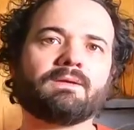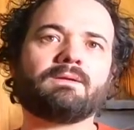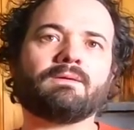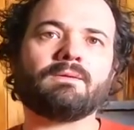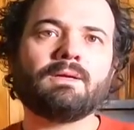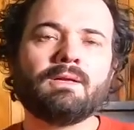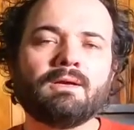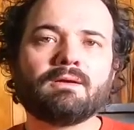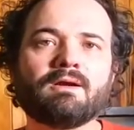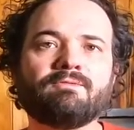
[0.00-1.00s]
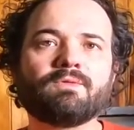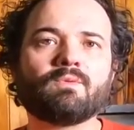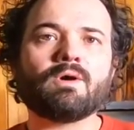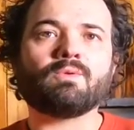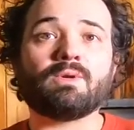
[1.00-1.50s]
you know, govern
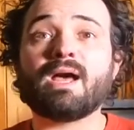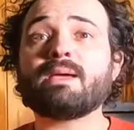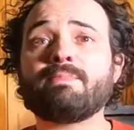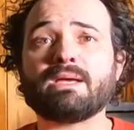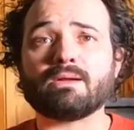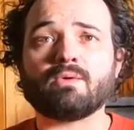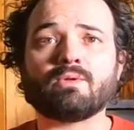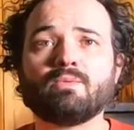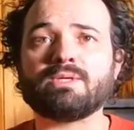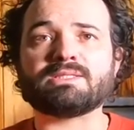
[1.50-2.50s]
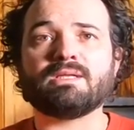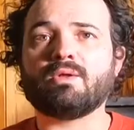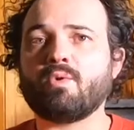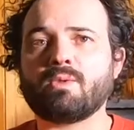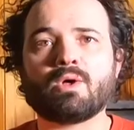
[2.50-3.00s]
the world. We like being local. We
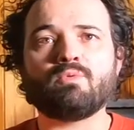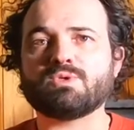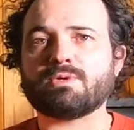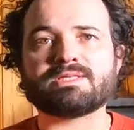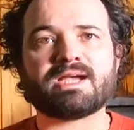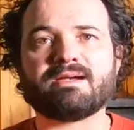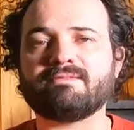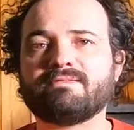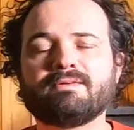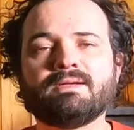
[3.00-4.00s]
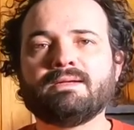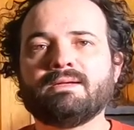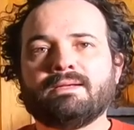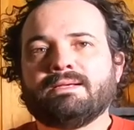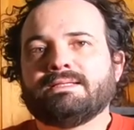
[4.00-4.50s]
still will always want to have
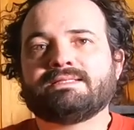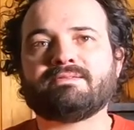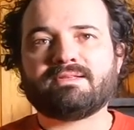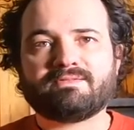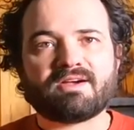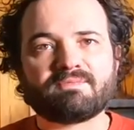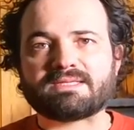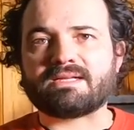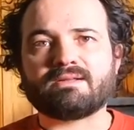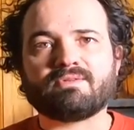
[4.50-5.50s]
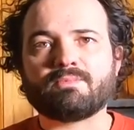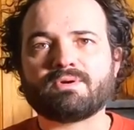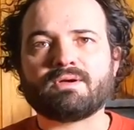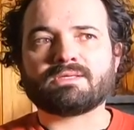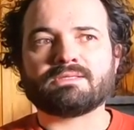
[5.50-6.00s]
75% of our
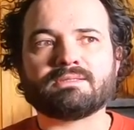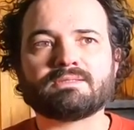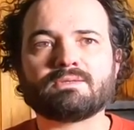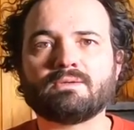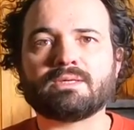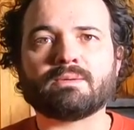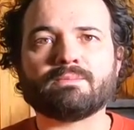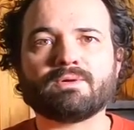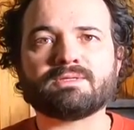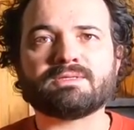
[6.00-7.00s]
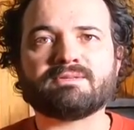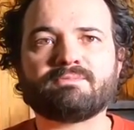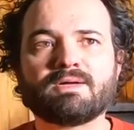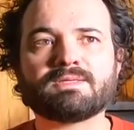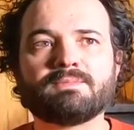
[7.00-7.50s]
production sold here in Brussels
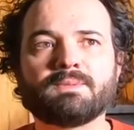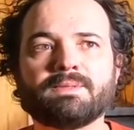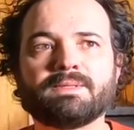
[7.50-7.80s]
if possible,